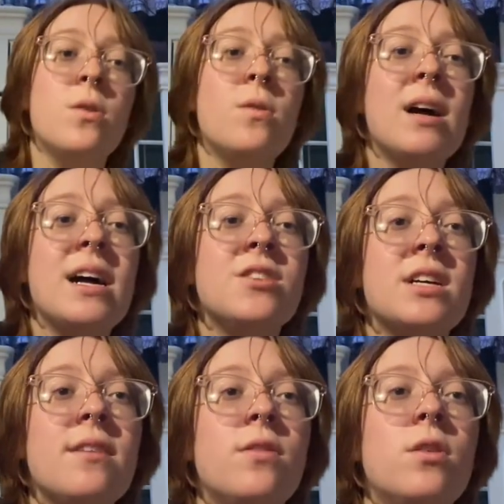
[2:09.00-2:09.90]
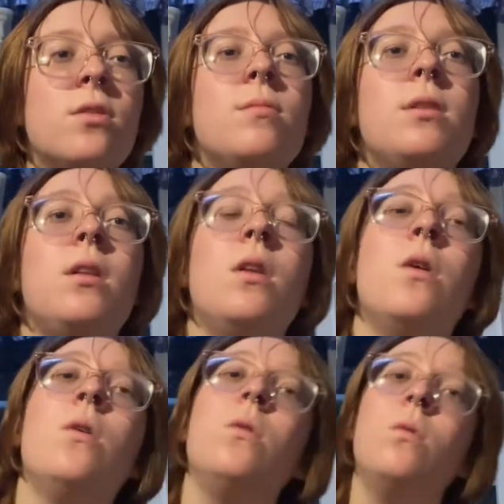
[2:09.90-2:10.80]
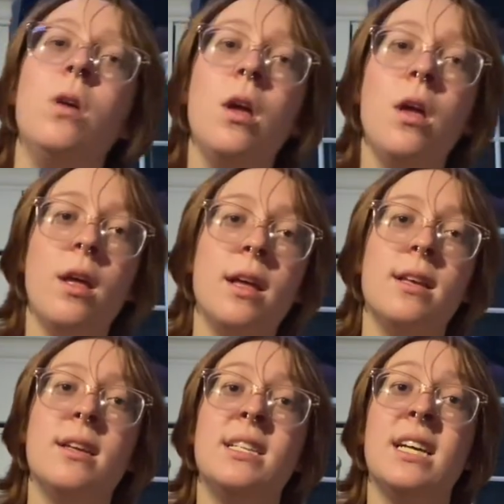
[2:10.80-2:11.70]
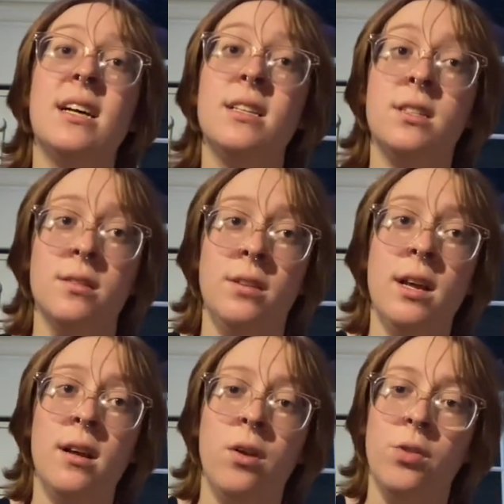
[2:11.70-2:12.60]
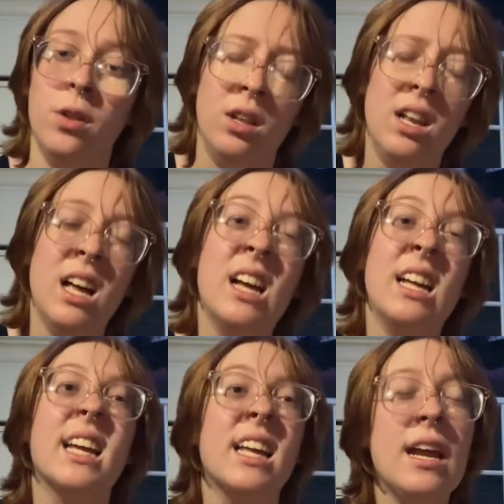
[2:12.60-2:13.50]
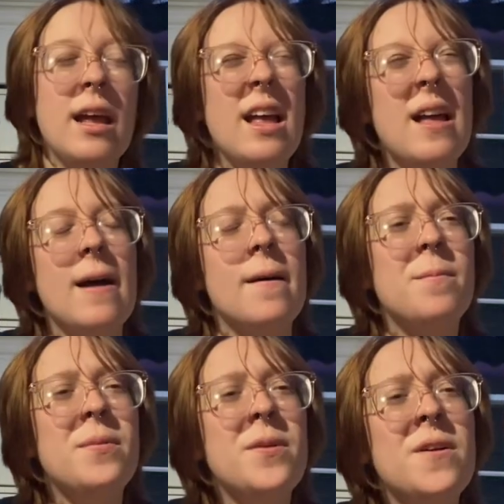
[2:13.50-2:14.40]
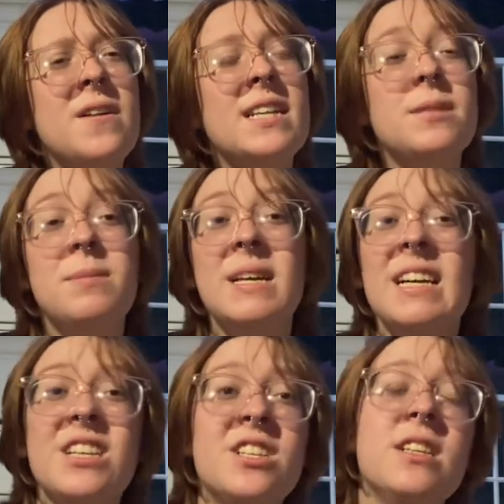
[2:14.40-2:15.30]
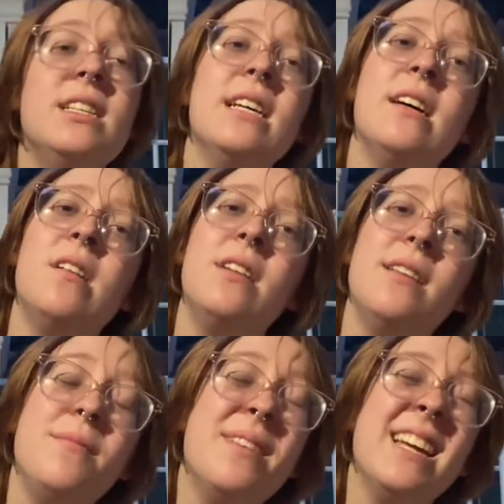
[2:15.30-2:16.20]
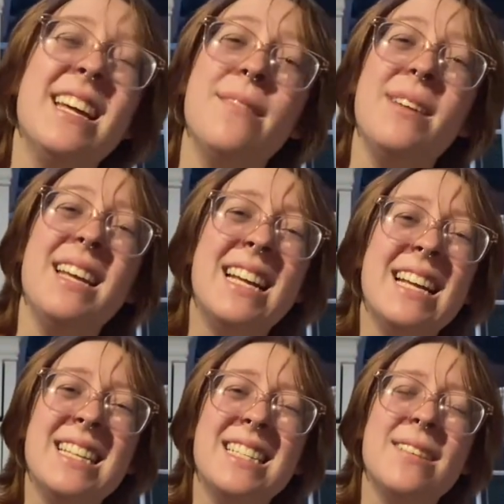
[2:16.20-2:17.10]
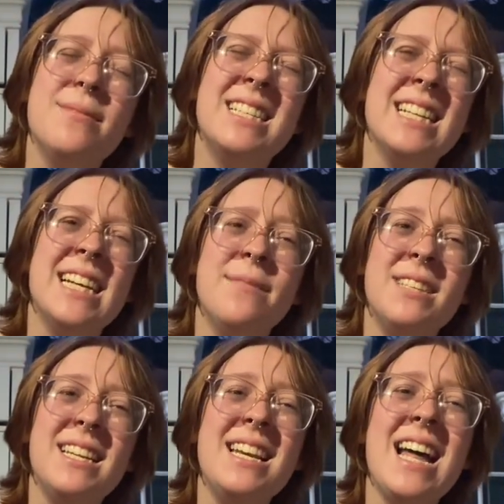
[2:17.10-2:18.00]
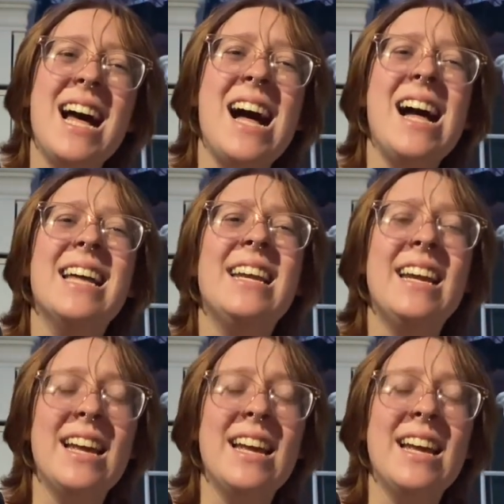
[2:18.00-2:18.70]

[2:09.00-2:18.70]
I drive home alone As I turn out the light I put his picture down And maybe get some sleep tonight